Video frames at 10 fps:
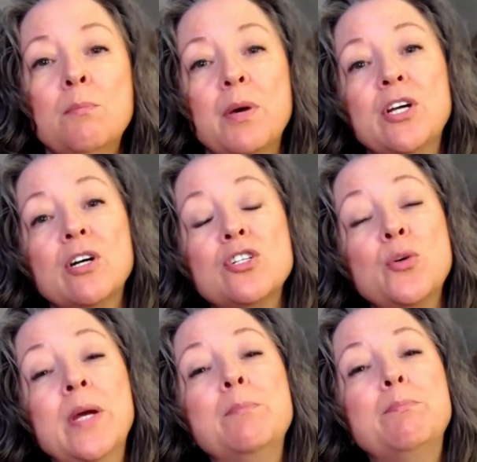But you're
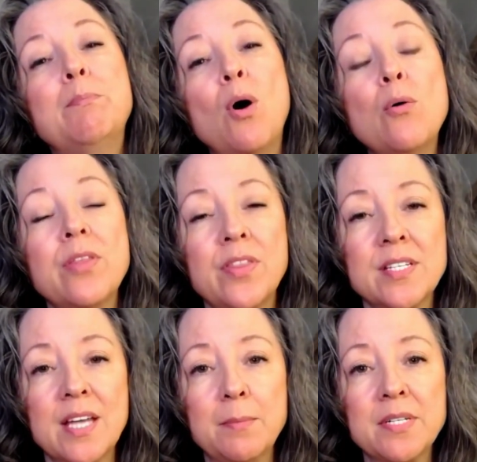doing both at the
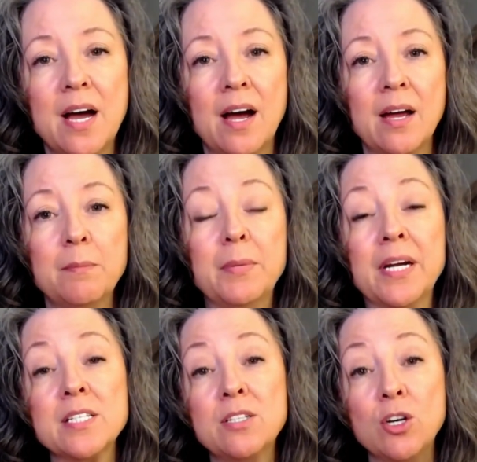same time,
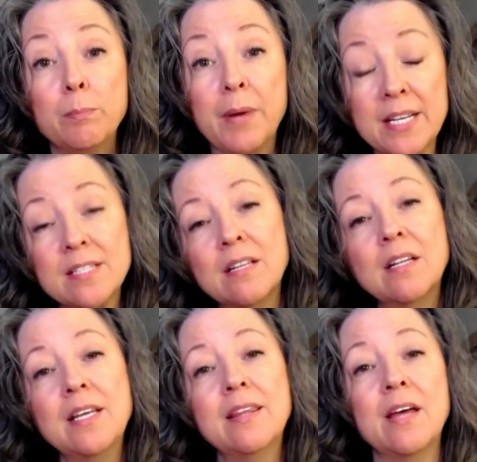because you're
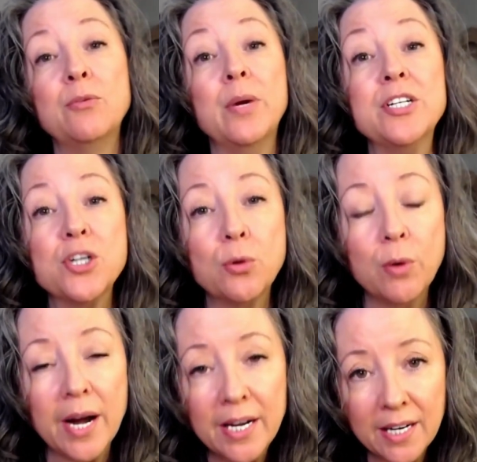basically then
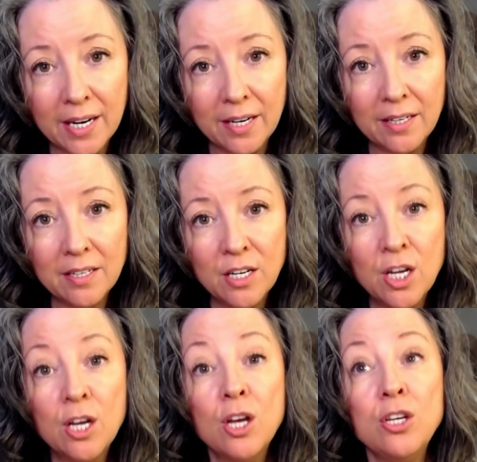retraining
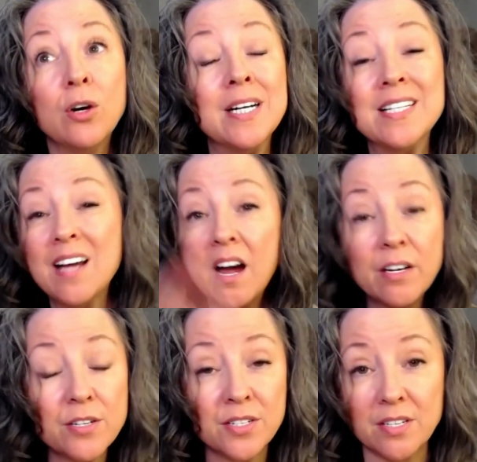your
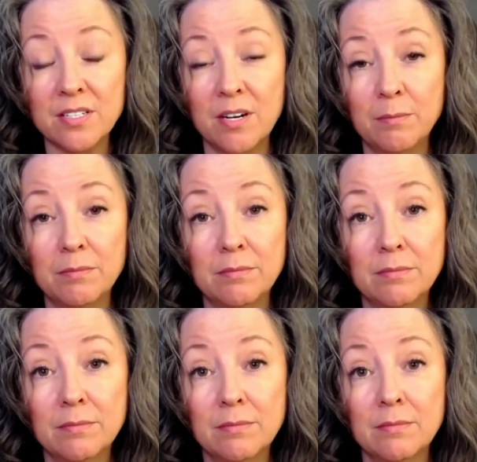entire system,
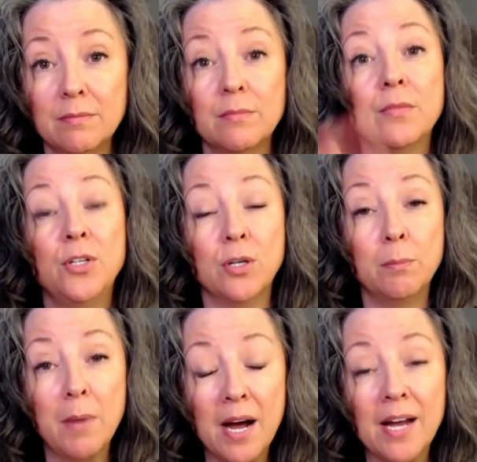
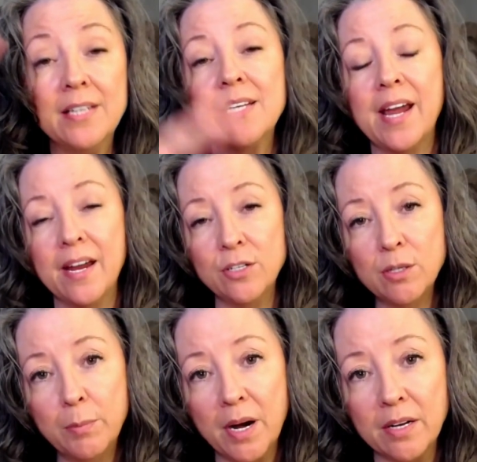your mind and
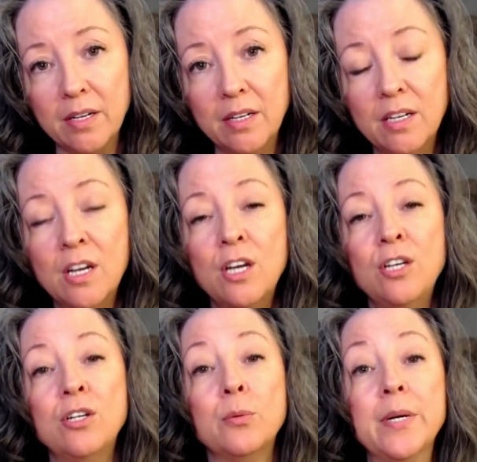your body.
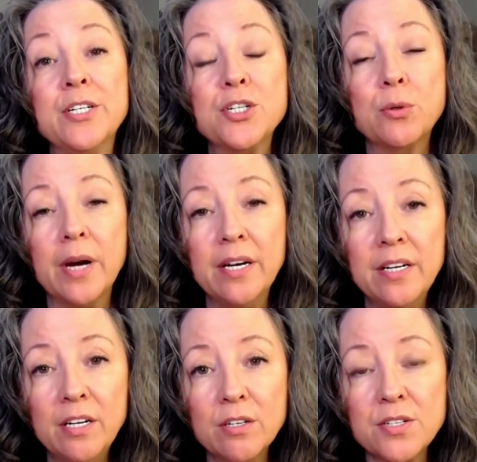You're
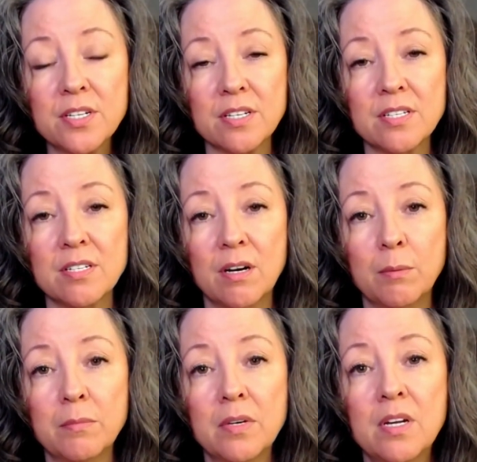retraining your
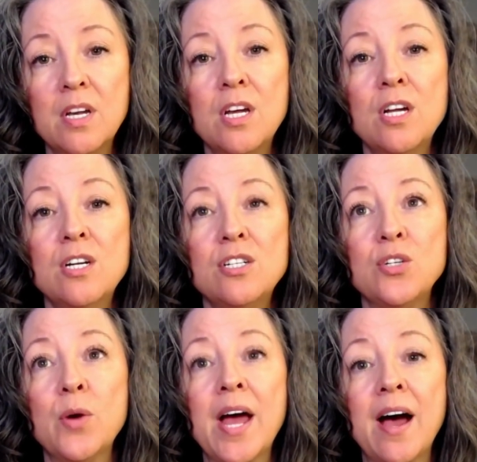system
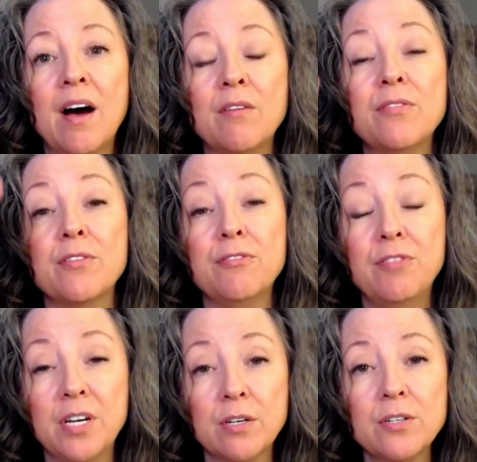to have the
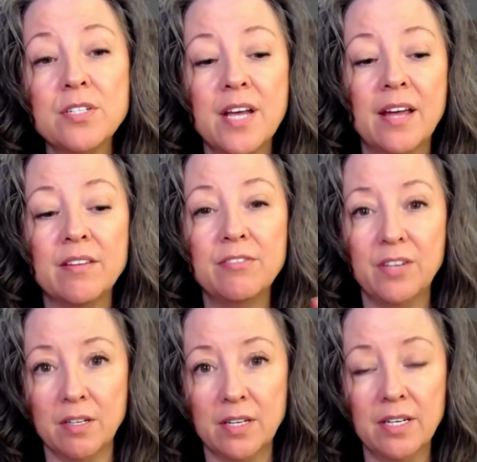fears and the
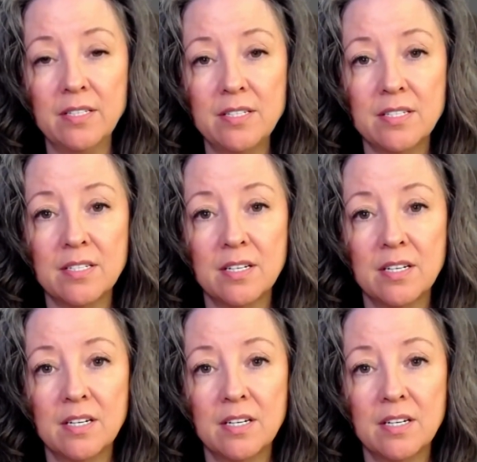feelings